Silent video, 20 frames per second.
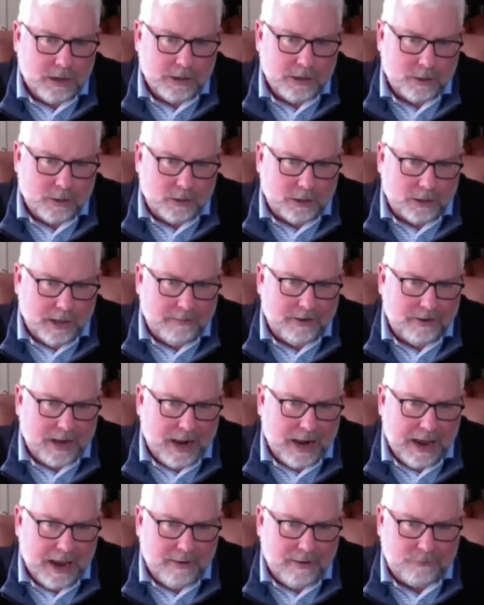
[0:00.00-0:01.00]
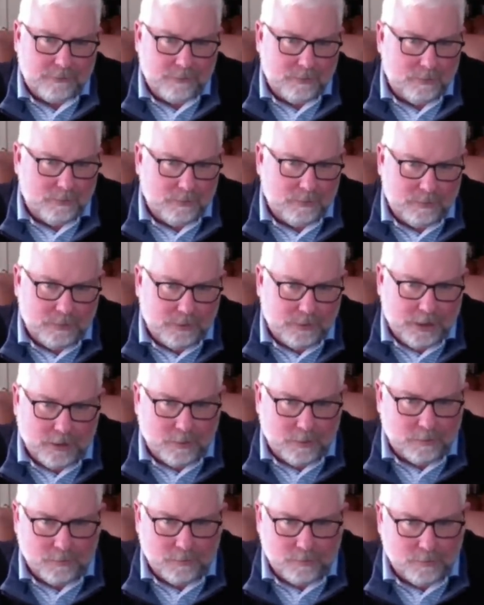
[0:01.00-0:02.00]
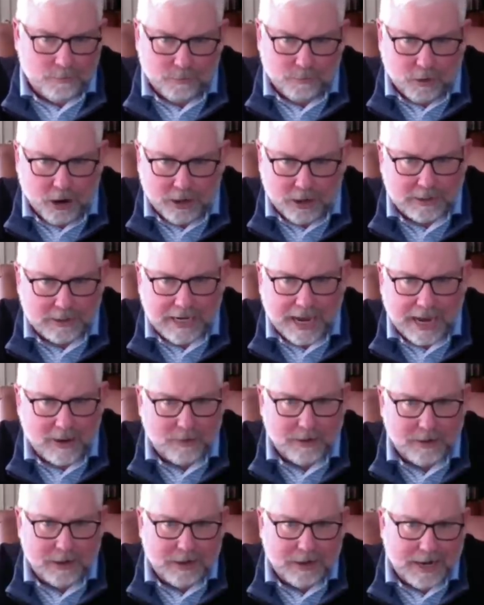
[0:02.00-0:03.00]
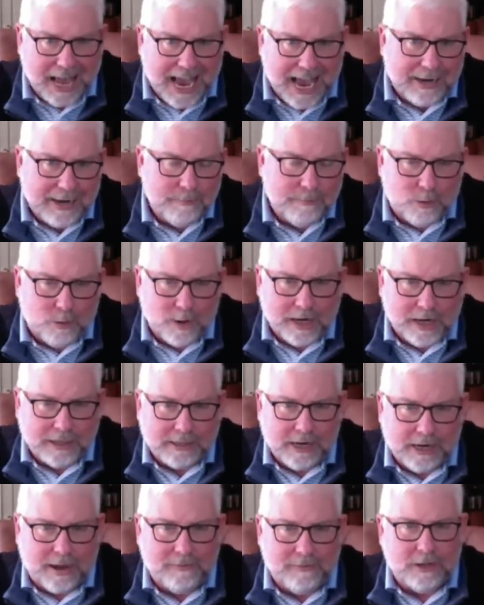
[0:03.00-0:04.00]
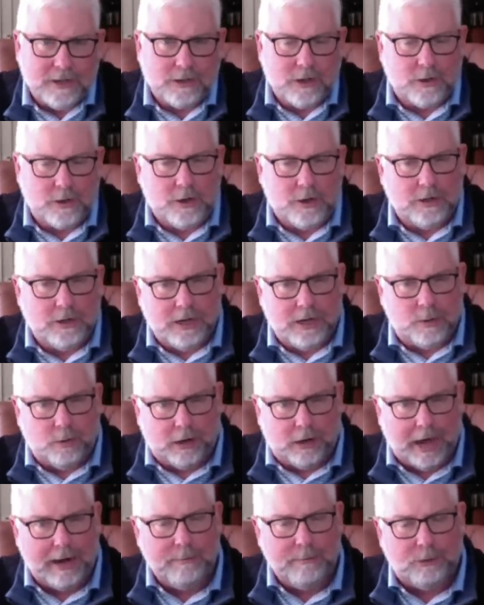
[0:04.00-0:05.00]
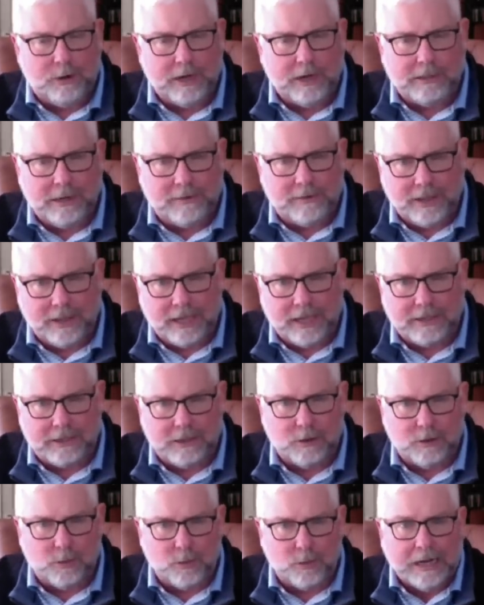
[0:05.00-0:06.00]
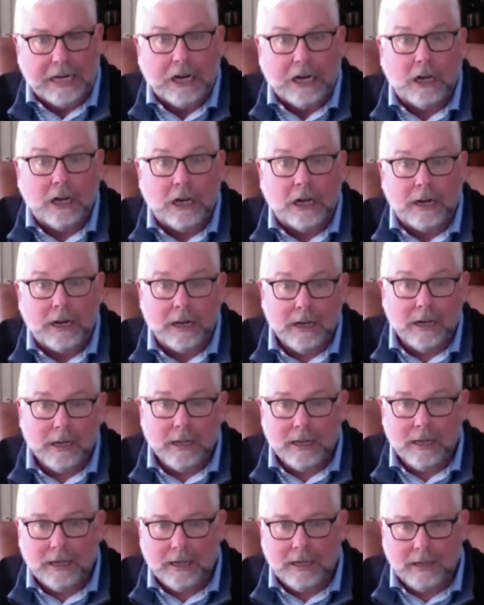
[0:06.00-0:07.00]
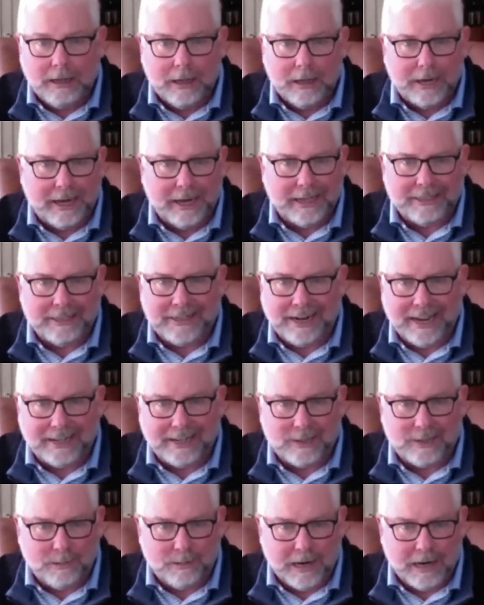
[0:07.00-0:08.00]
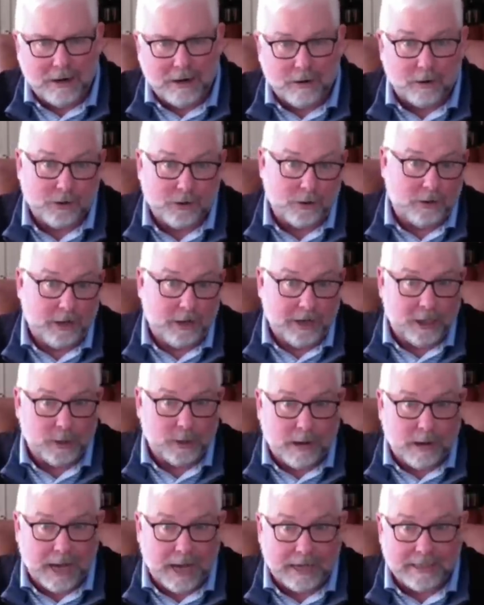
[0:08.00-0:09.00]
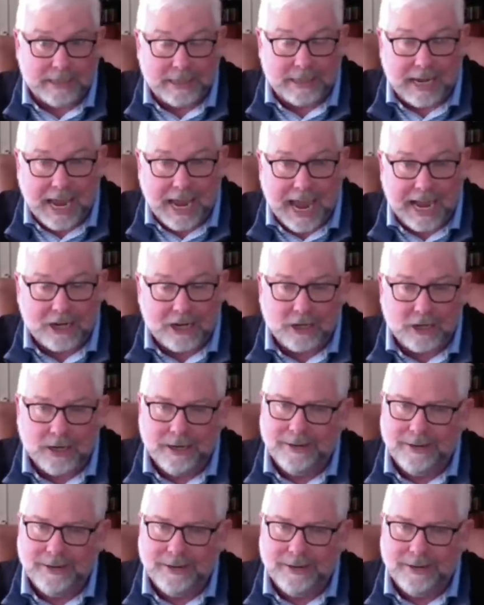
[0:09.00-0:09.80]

So 11.5, you know, draws down to 9.7. So you'd say, well, 9.7, that's still really good against an S&P or certainly against bonds and cash.